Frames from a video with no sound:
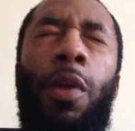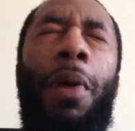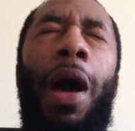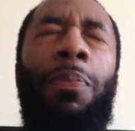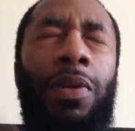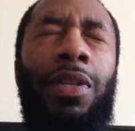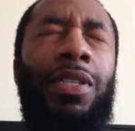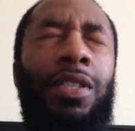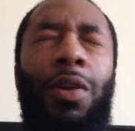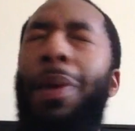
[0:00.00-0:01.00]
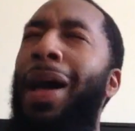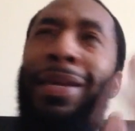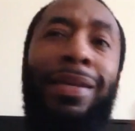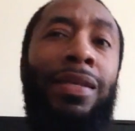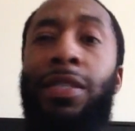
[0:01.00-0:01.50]
Herpopolis,
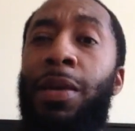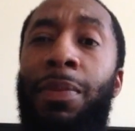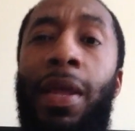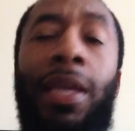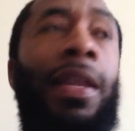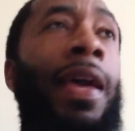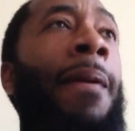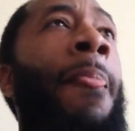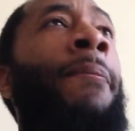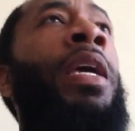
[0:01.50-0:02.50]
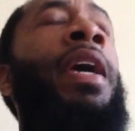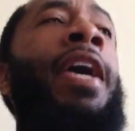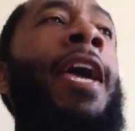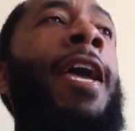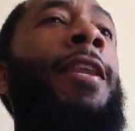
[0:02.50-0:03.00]
something like that.
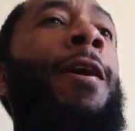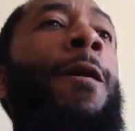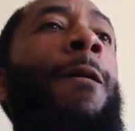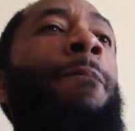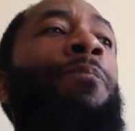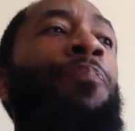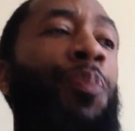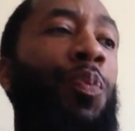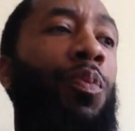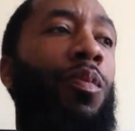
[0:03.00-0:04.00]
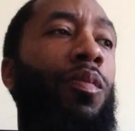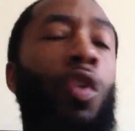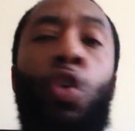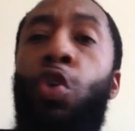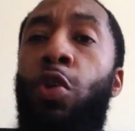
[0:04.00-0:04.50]
And
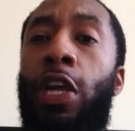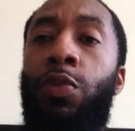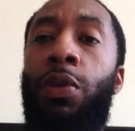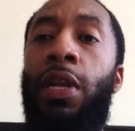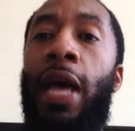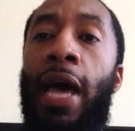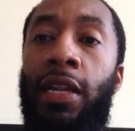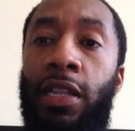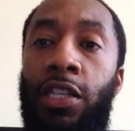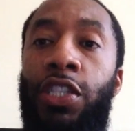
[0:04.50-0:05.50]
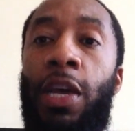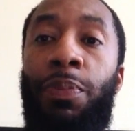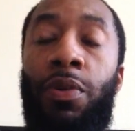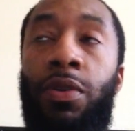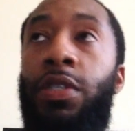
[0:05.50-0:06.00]
you know, that's where a lot of the
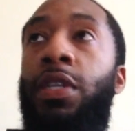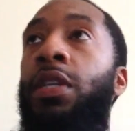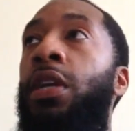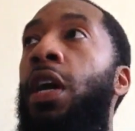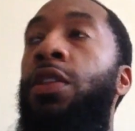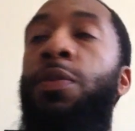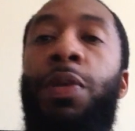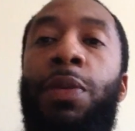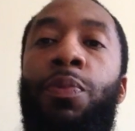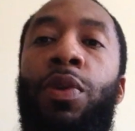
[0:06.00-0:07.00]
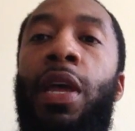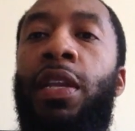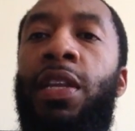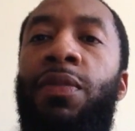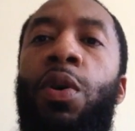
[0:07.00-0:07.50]
shepherds and other people that
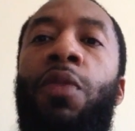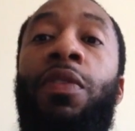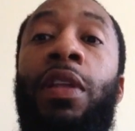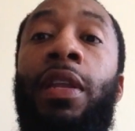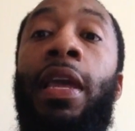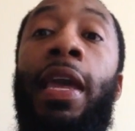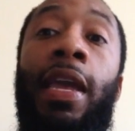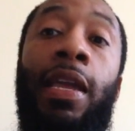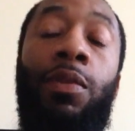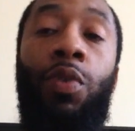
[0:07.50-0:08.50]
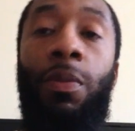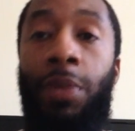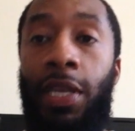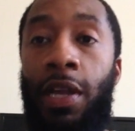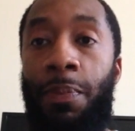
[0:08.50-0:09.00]
lived off the land would
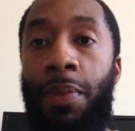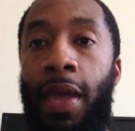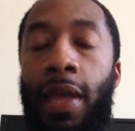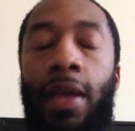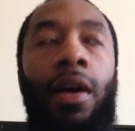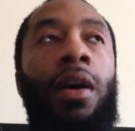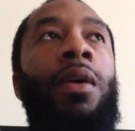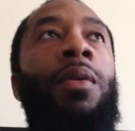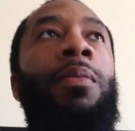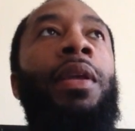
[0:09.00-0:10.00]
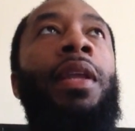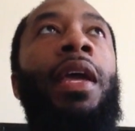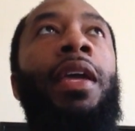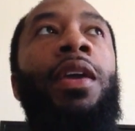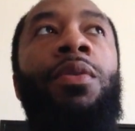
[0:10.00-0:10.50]
meet up at in
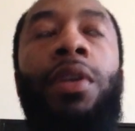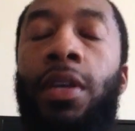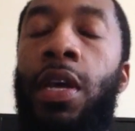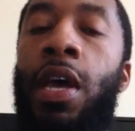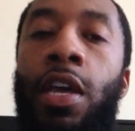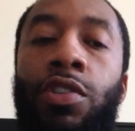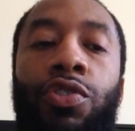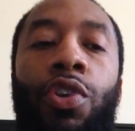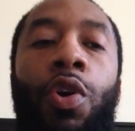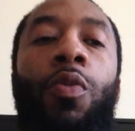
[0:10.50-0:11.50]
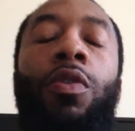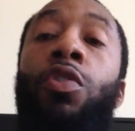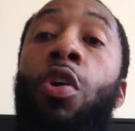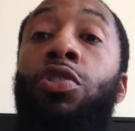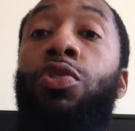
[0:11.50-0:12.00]
that area. So
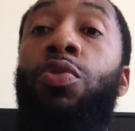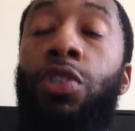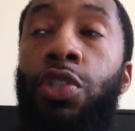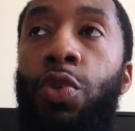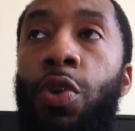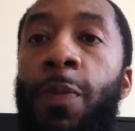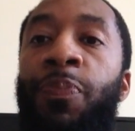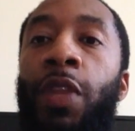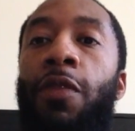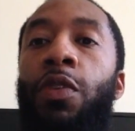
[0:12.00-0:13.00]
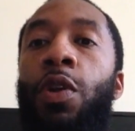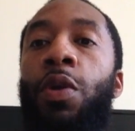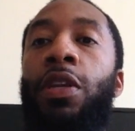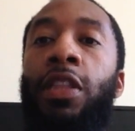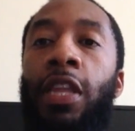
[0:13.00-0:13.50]
long story short, if you know
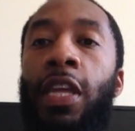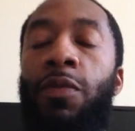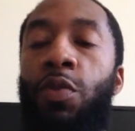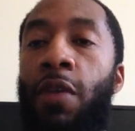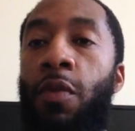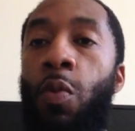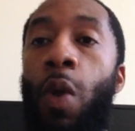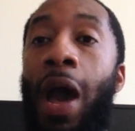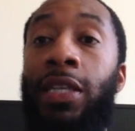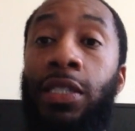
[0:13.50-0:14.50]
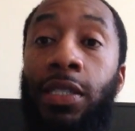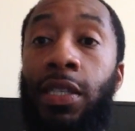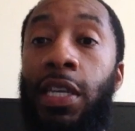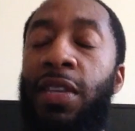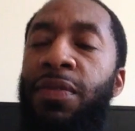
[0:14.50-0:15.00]
anything, if you ever
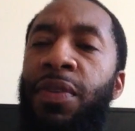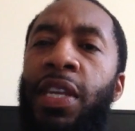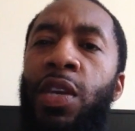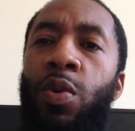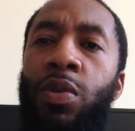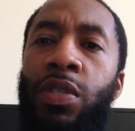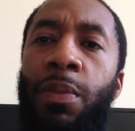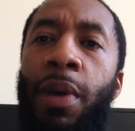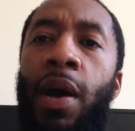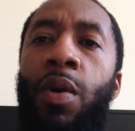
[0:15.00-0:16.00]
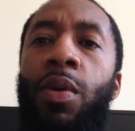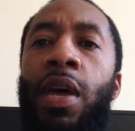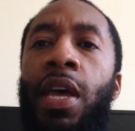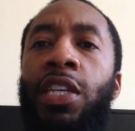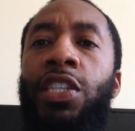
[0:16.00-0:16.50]
watched any videos
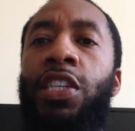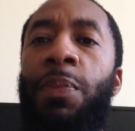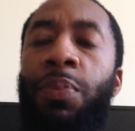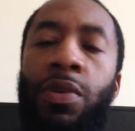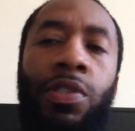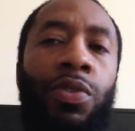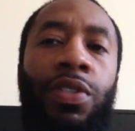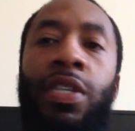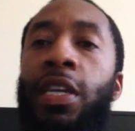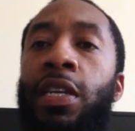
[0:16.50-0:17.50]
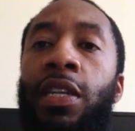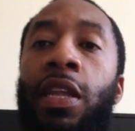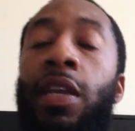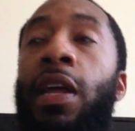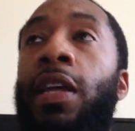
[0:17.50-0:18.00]
about shepherds or seen
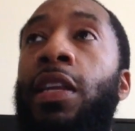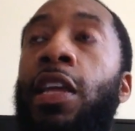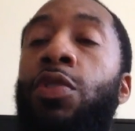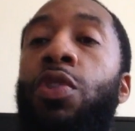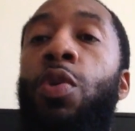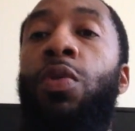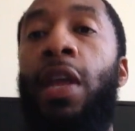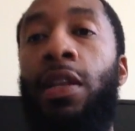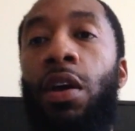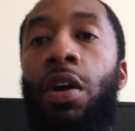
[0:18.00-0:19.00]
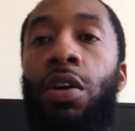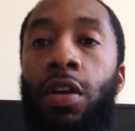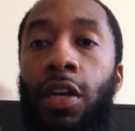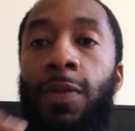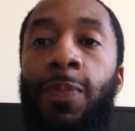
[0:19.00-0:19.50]
anything like that, you know that the
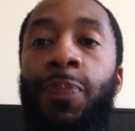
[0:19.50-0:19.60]
hook